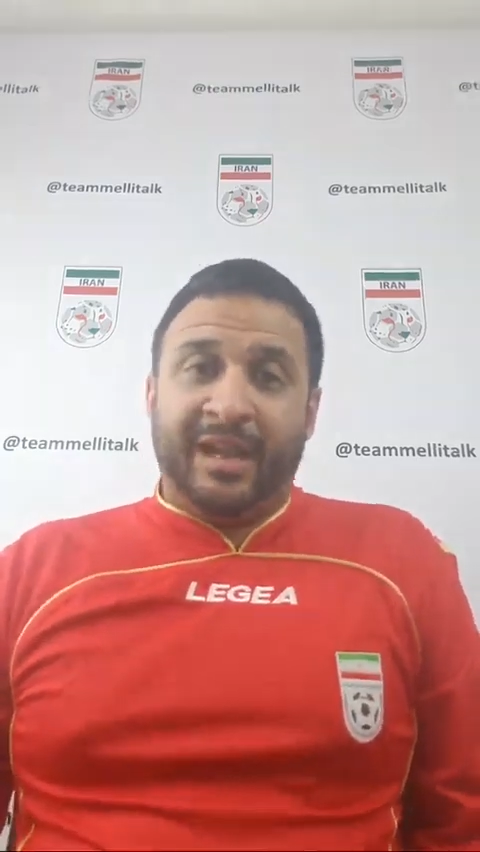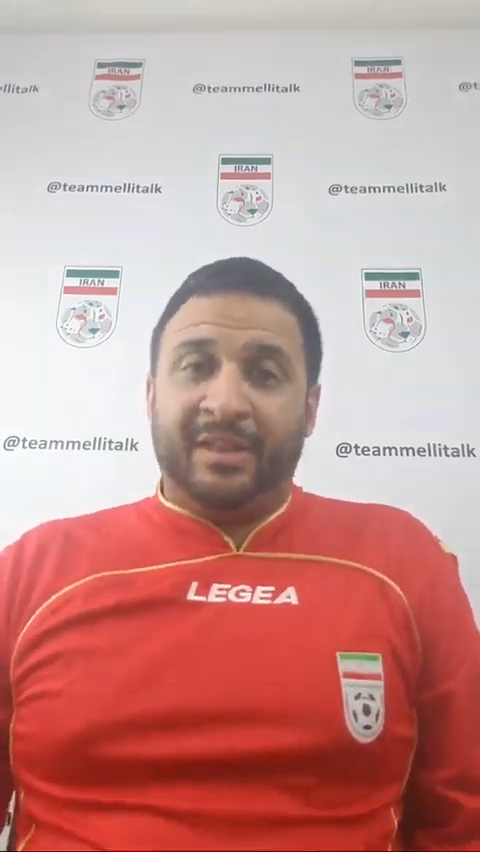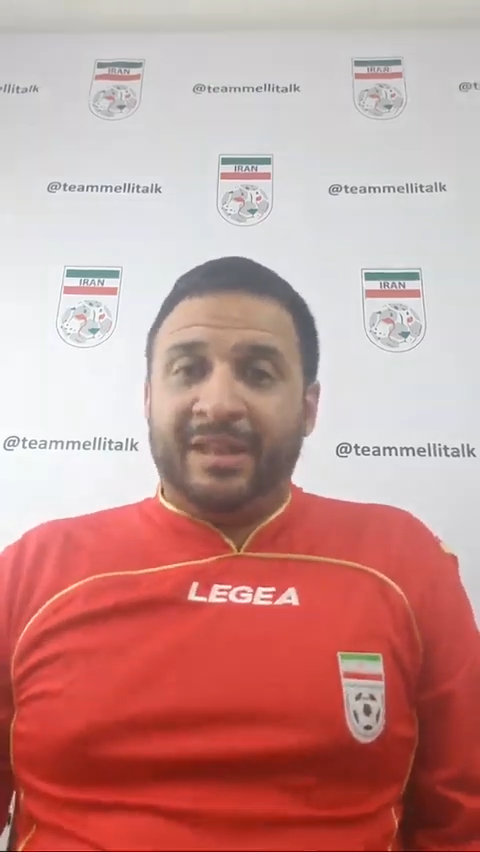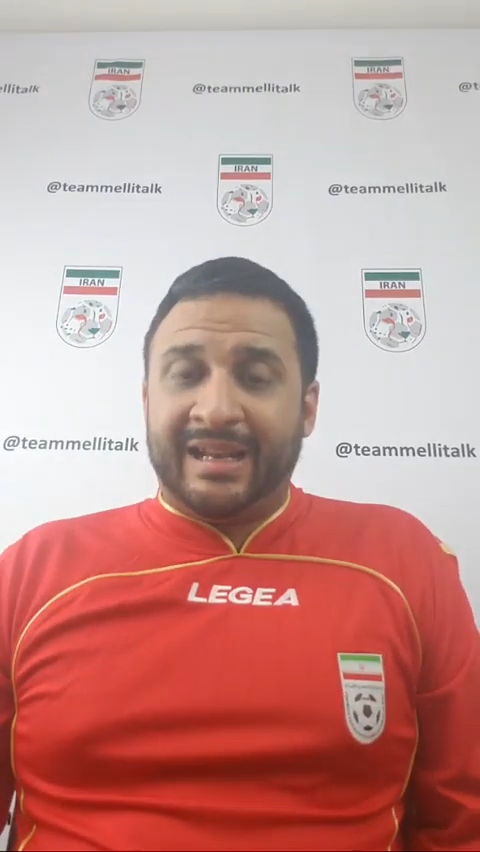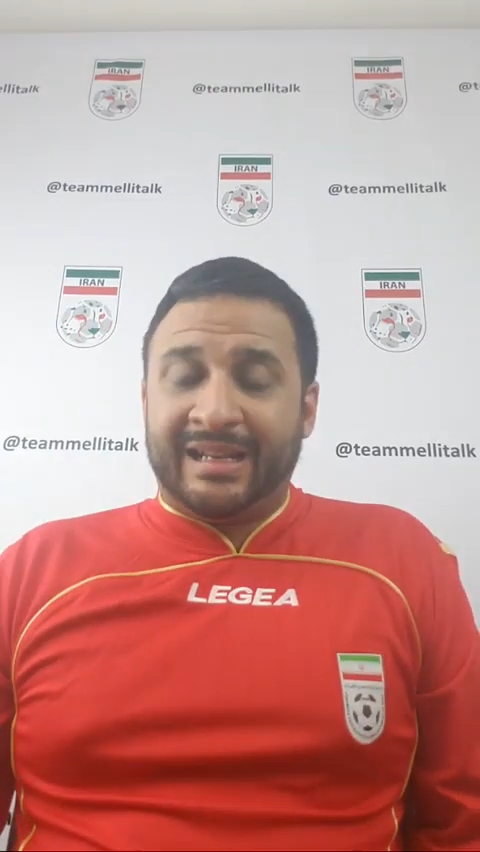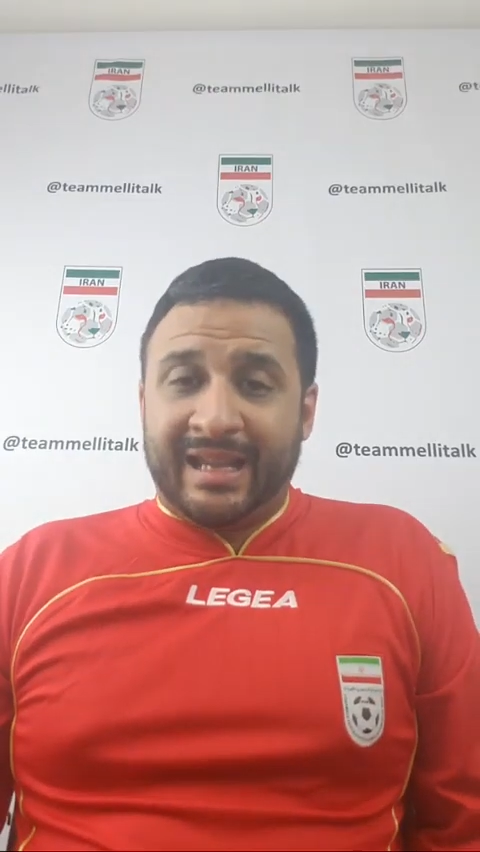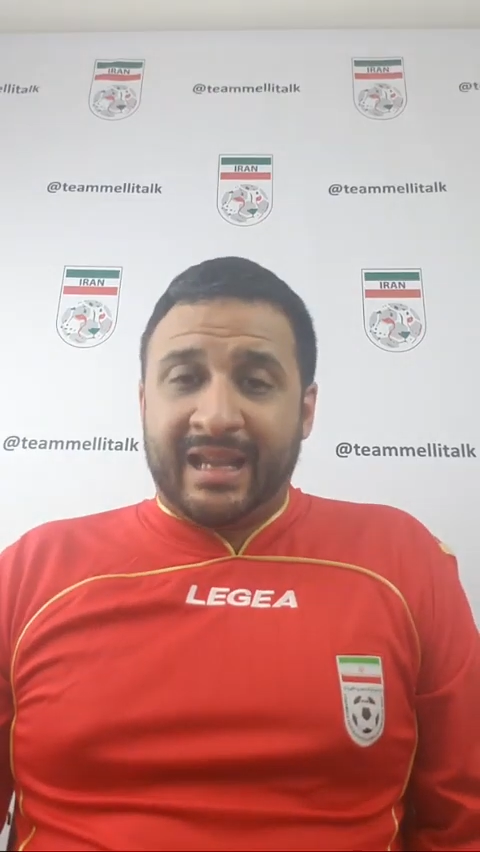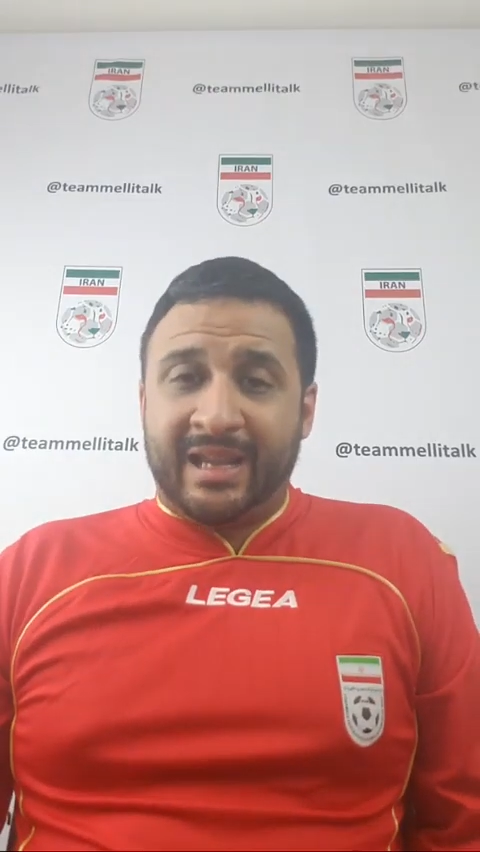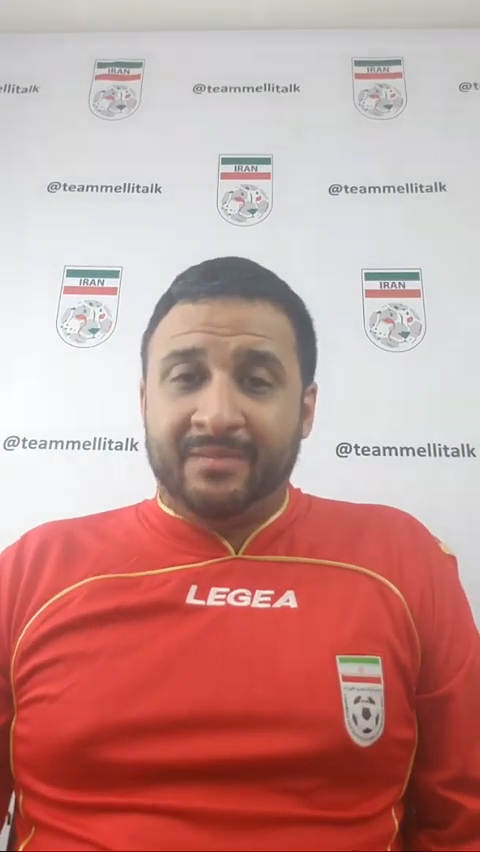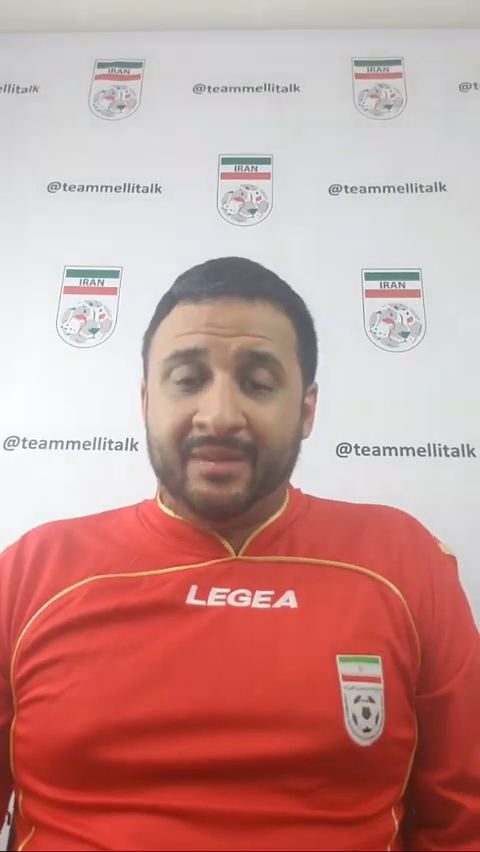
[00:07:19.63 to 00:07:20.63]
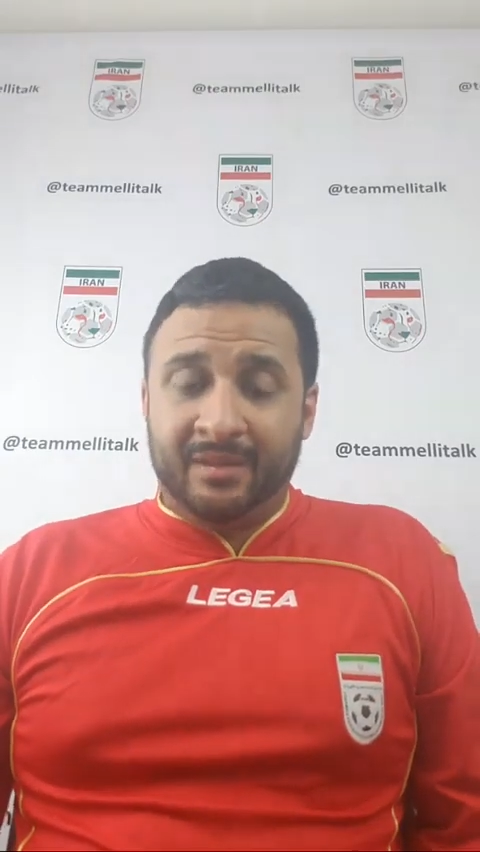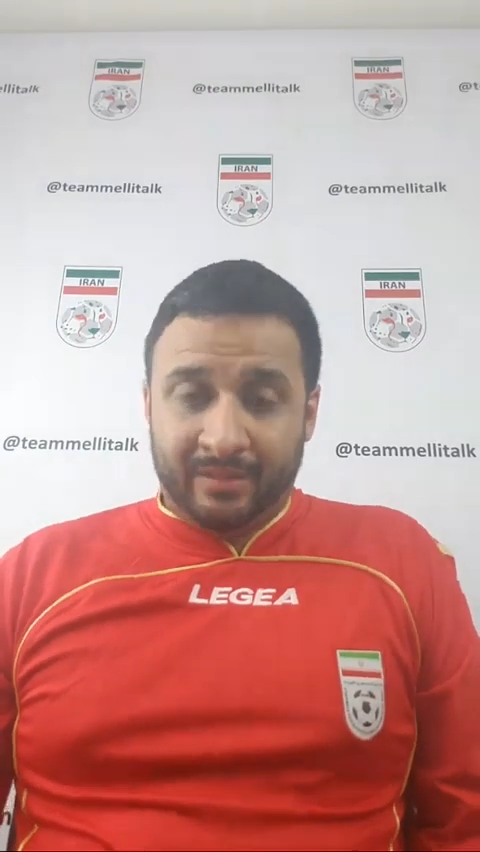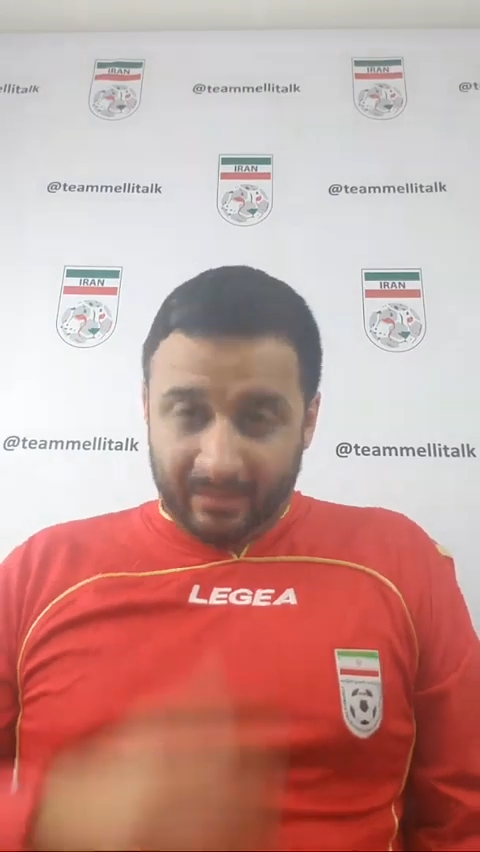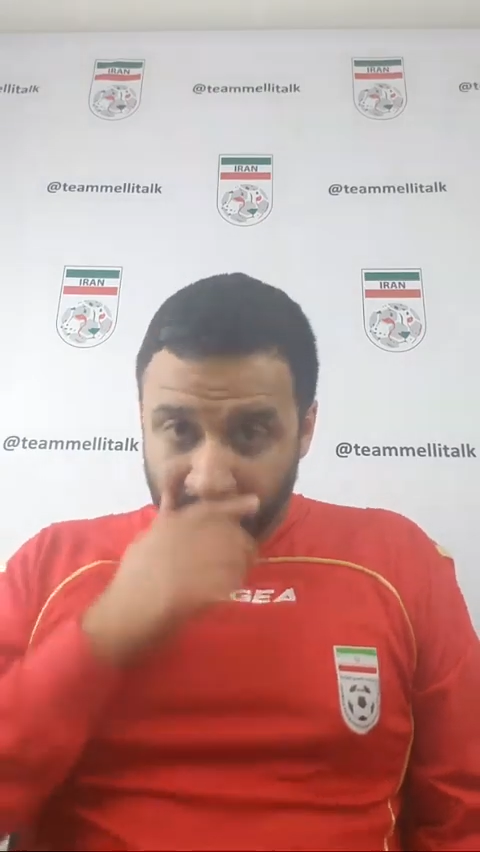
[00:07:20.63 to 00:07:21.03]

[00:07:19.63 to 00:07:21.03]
And the next game